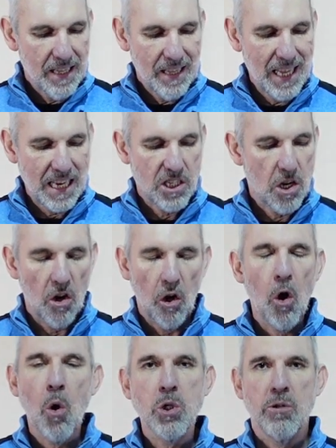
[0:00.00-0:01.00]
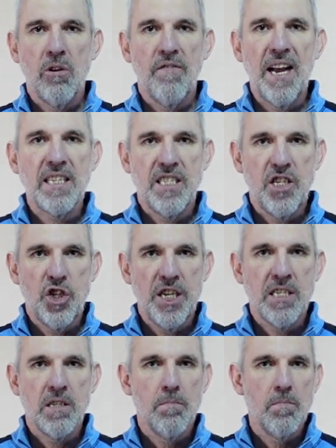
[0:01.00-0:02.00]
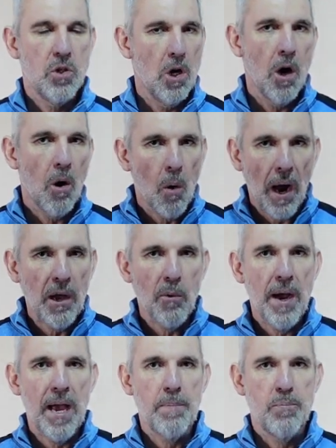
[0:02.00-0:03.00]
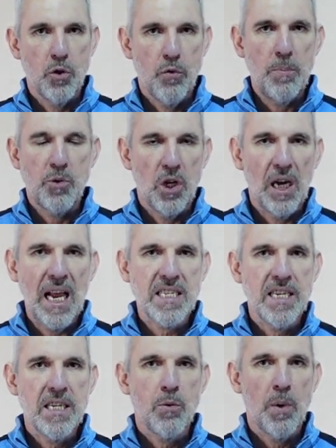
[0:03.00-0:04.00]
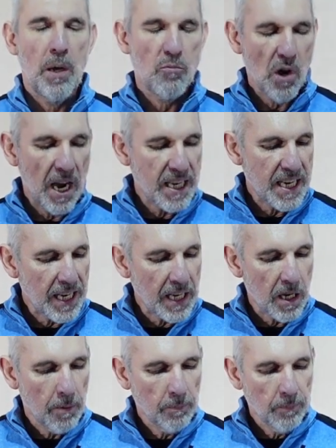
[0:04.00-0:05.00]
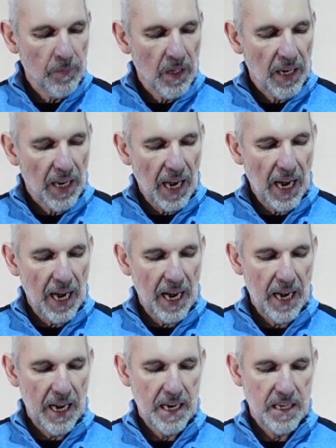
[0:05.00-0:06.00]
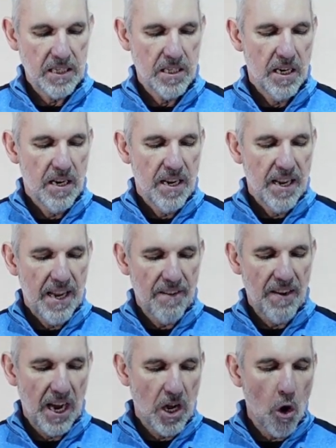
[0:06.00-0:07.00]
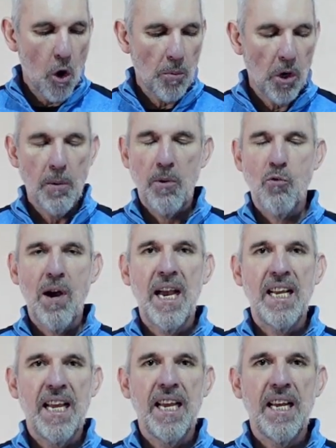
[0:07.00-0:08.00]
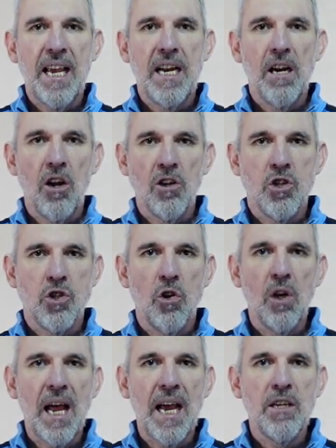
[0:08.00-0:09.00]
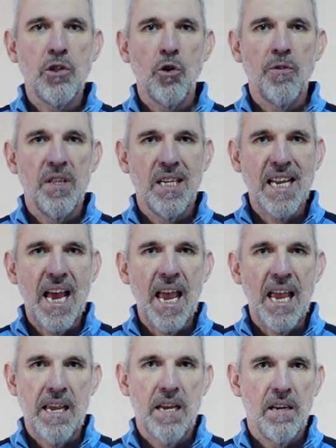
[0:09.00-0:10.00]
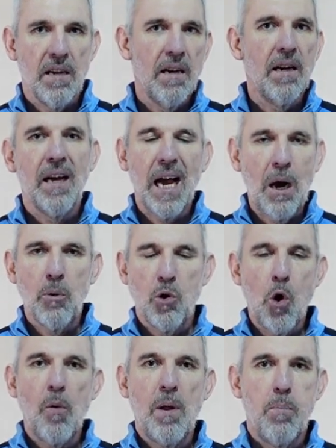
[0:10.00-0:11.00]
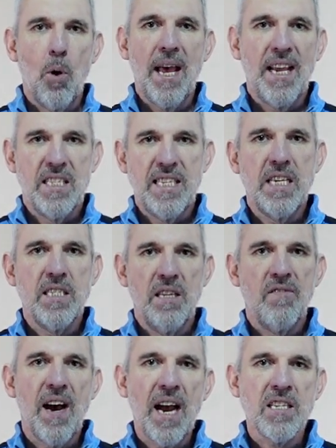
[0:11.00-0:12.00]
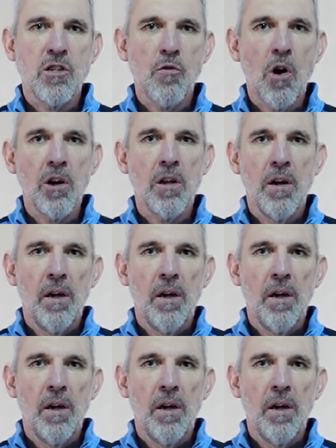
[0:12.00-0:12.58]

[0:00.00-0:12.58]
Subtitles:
That's got loads of advantages. So I wear prescription glasses when I'm riding, and if I know I'm going to be riding in a lot of sunlight during the day, I would normally put like a tinted visor on,